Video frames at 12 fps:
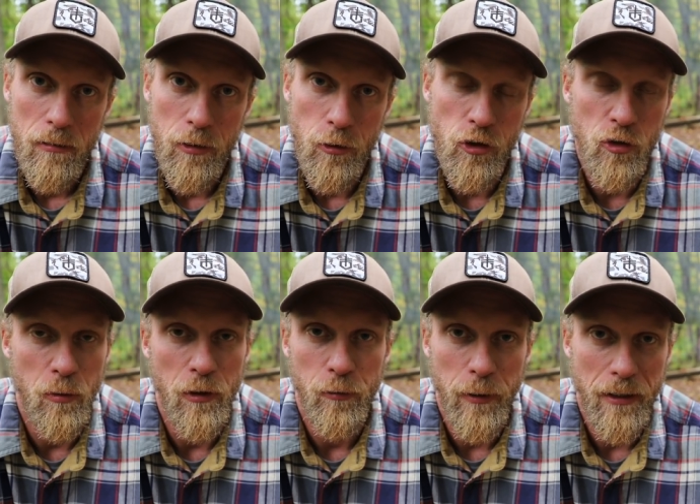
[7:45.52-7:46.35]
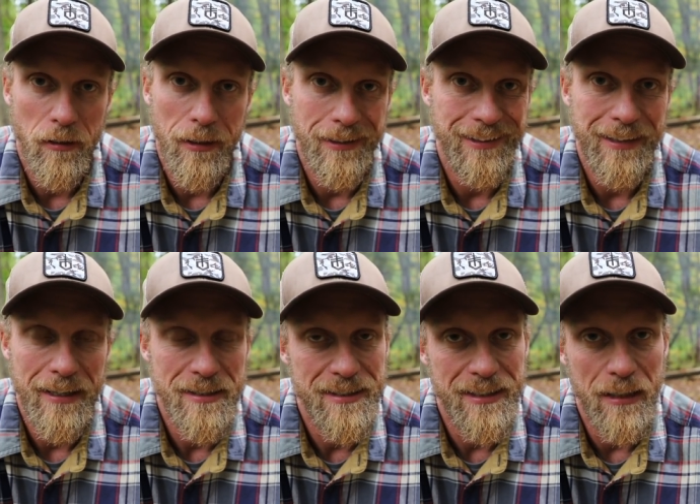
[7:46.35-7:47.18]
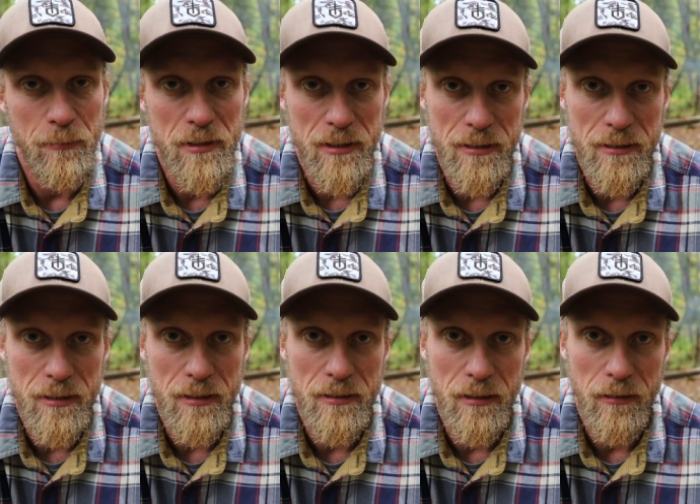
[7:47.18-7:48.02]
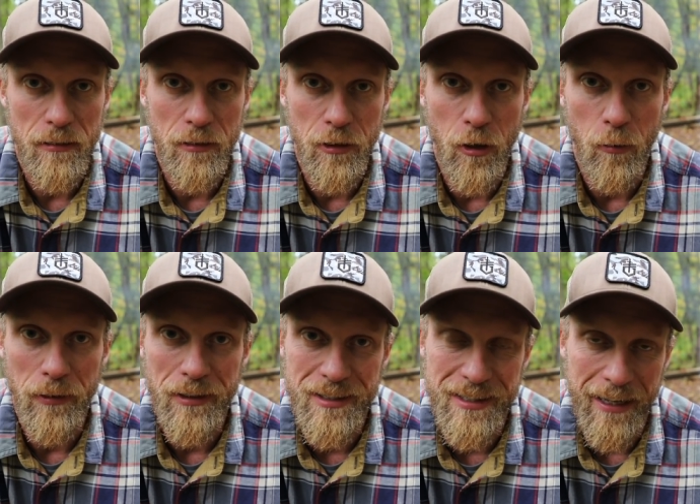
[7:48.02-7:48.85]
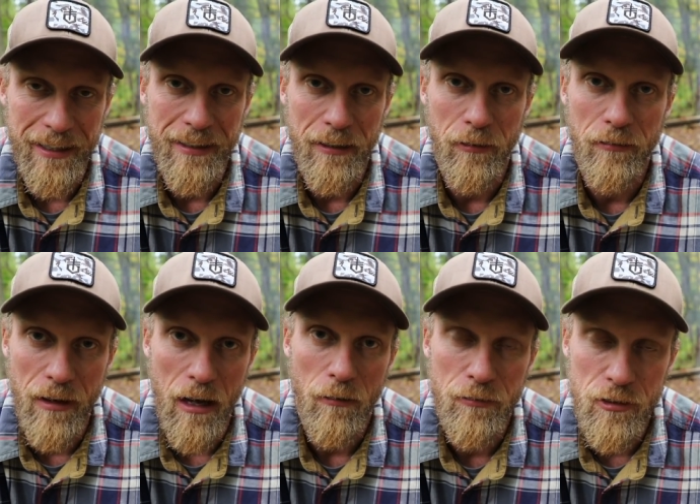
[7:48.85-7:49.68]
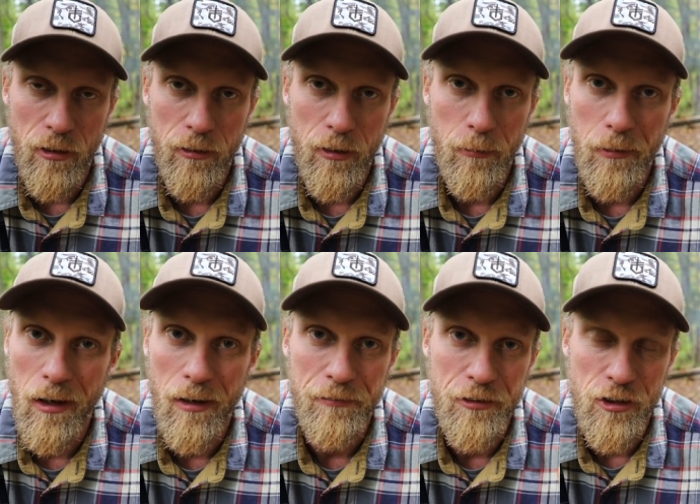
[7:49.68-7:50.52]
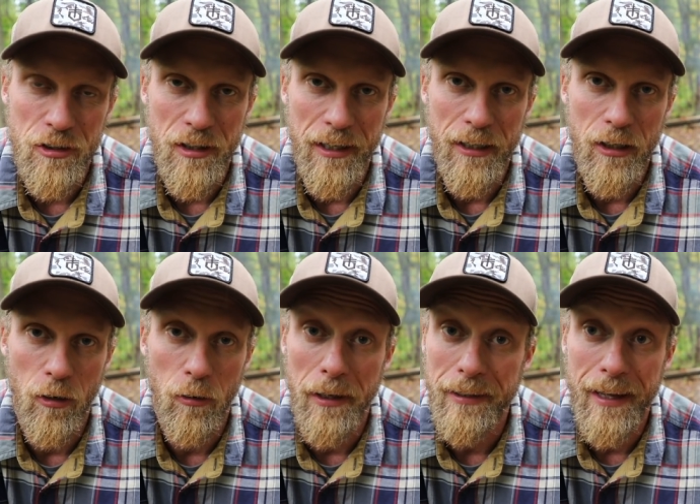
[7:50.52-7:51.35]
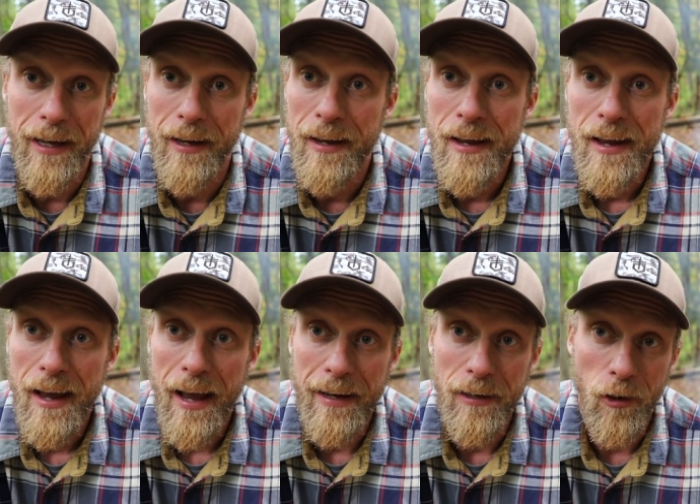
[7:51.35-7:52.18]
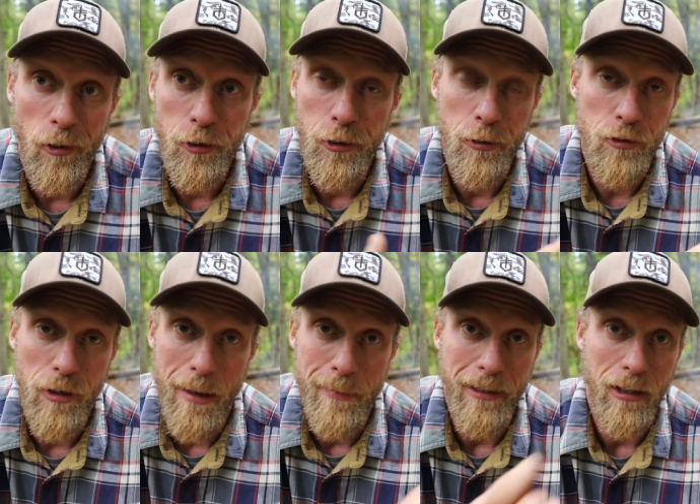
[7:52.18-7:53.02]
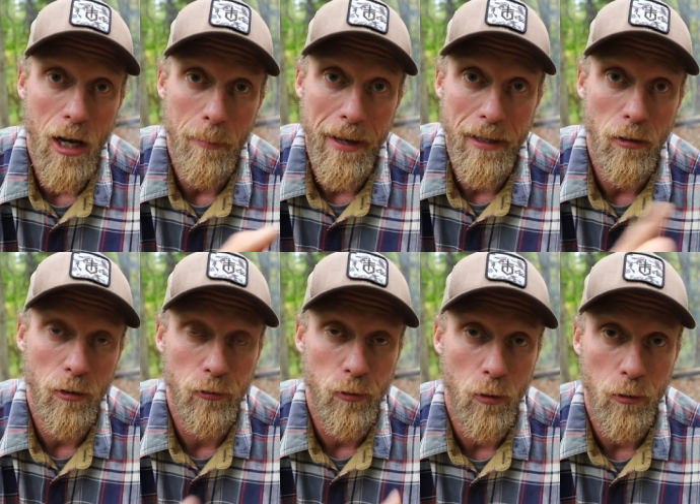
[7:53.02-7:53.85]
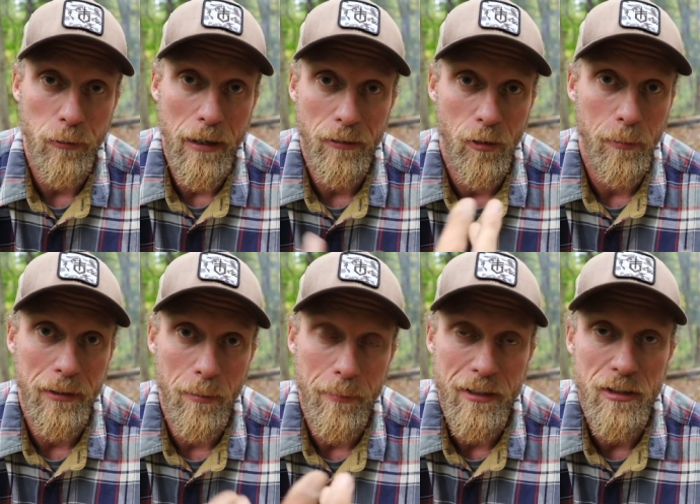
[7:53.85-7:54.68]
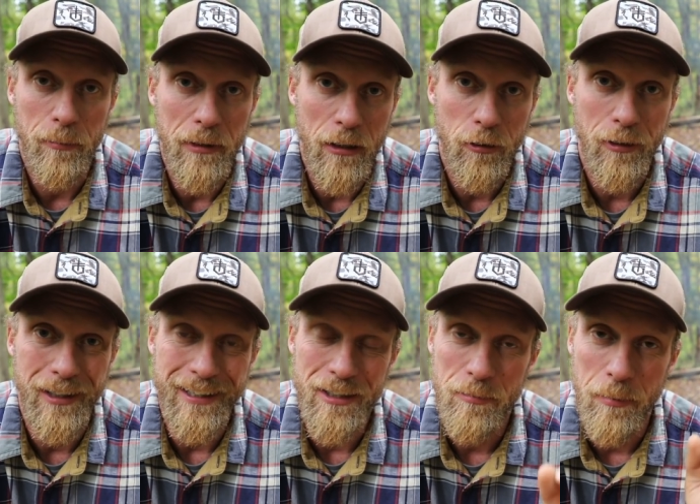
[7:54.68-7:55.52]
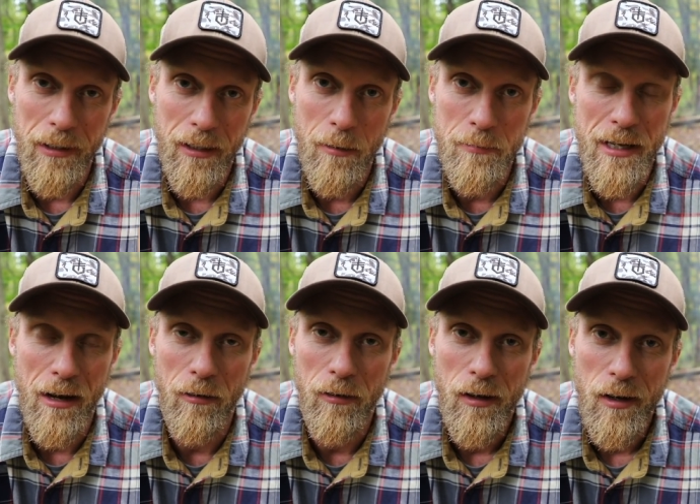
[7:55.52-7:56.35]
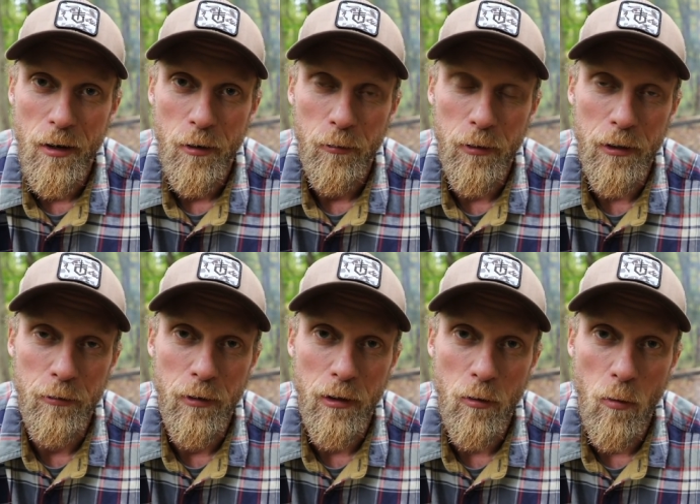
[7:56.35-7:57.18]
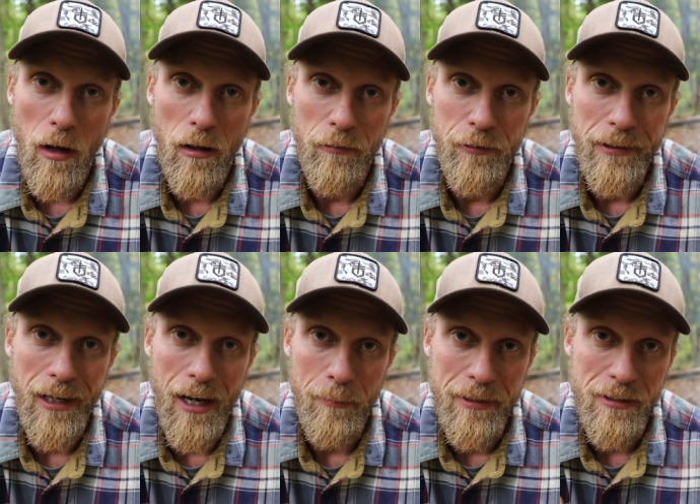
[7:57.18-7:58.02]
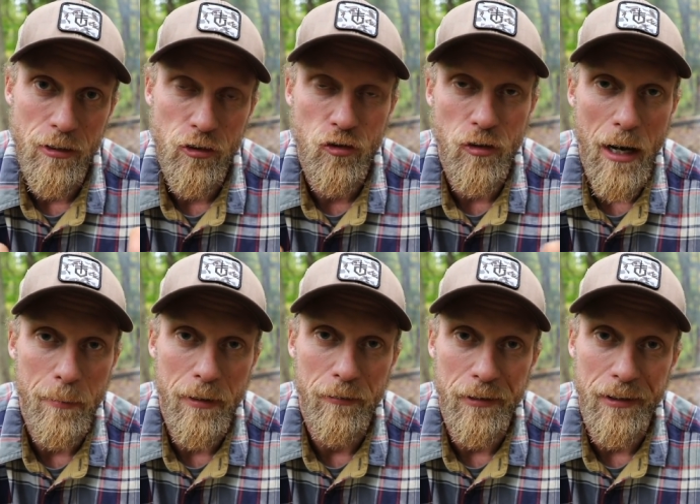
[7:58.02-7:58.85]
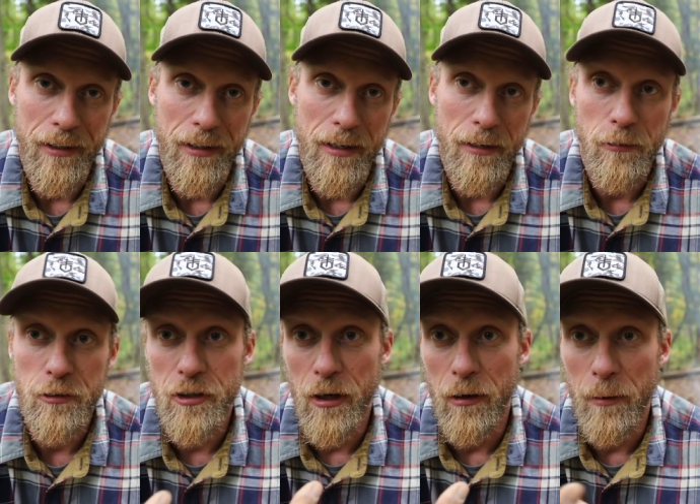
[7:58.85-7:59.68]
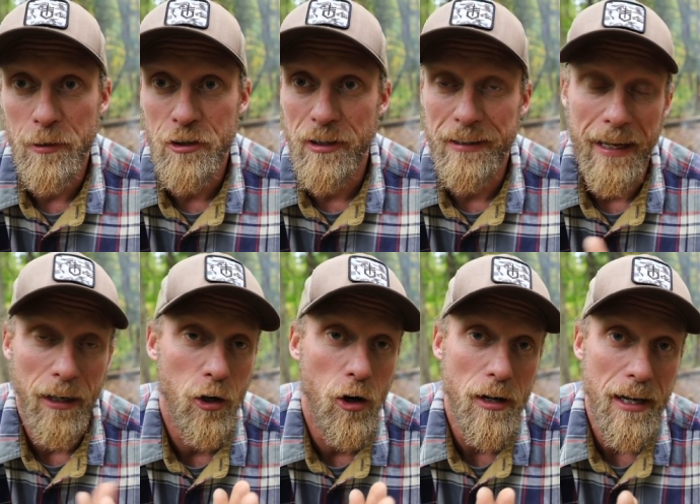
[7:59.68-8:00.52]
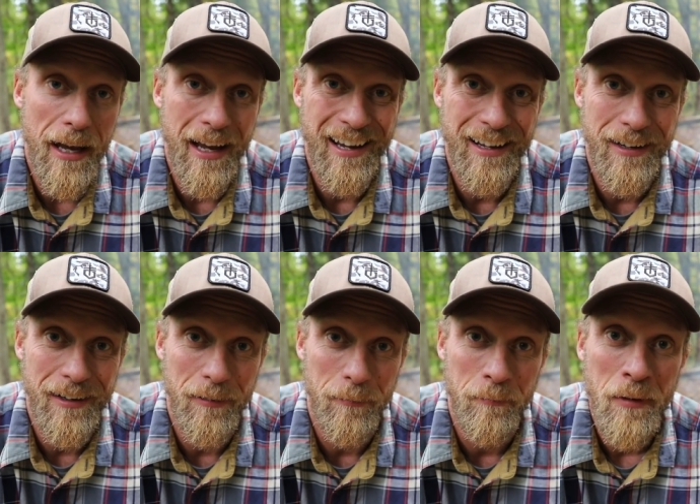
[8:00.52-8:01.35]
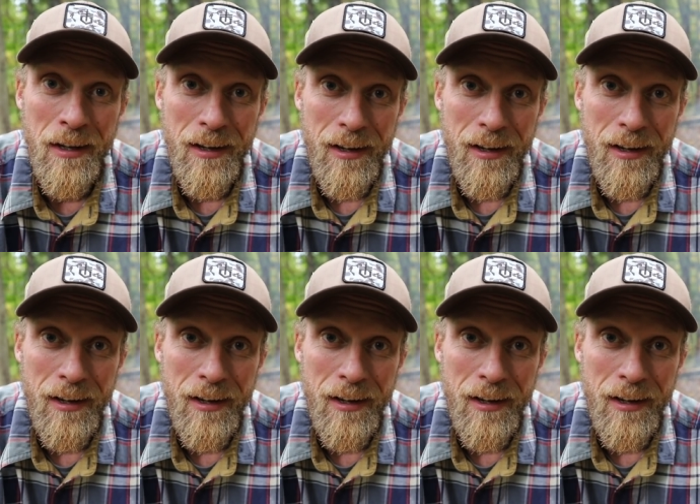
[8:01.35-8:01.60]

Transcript: you just wanna regulate that that steam is consistent. You don't want the secondary valves start going off, just let it go like that. And then all you do is grab that top handle and roll it around a little bit to mix up the ingredients, but it comes out really, really well every time because it's trapping everything in there. So I'm gonna just let that cook and um,